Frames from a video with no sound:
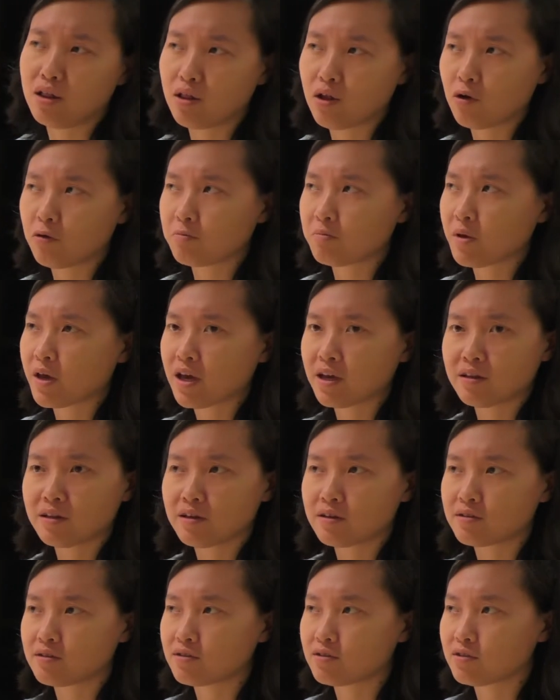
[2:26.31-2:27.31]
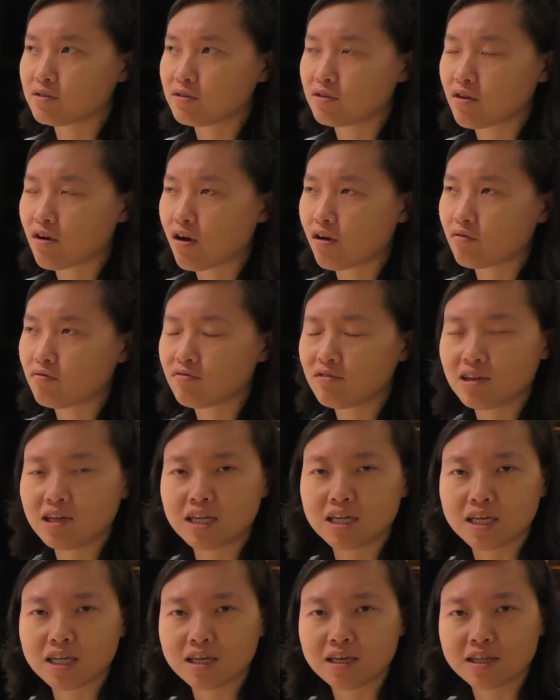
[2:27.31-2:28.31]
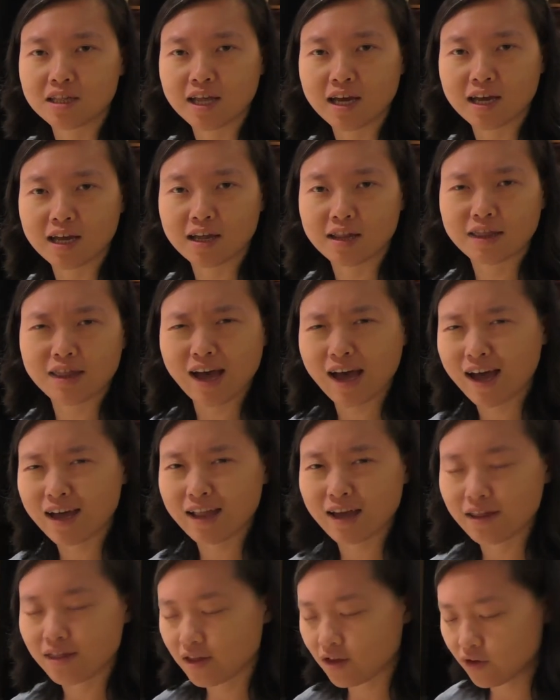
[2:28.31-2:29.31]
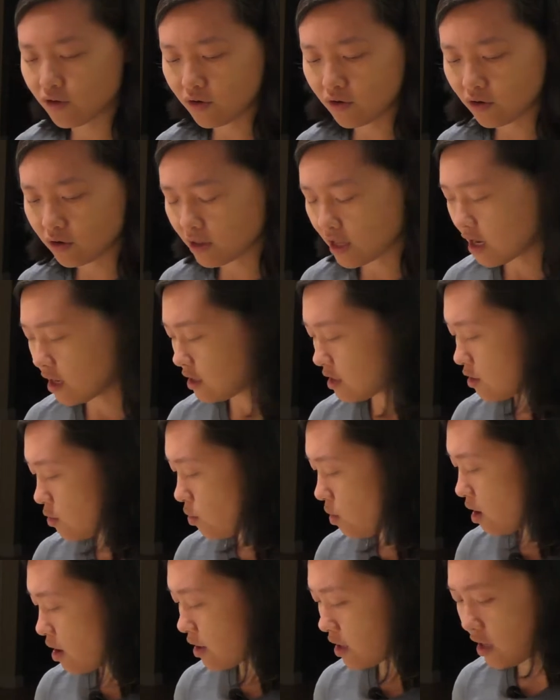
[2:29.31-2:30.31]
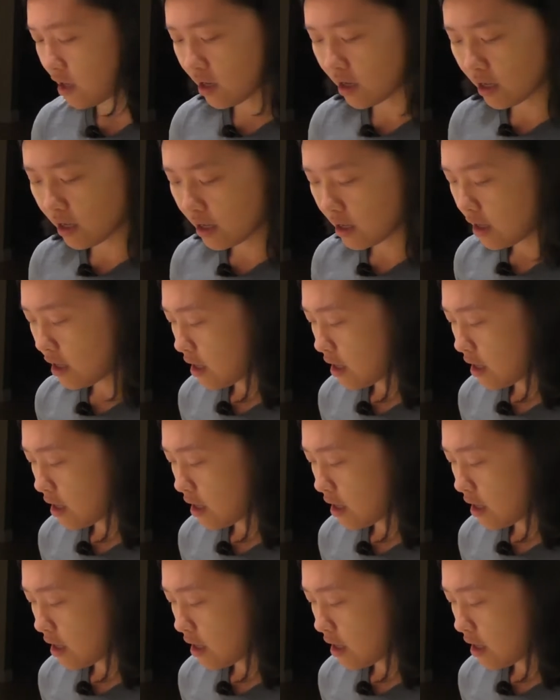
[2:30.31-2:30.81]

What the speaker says: lo mein is not really like that. I think you cook that in a wok here.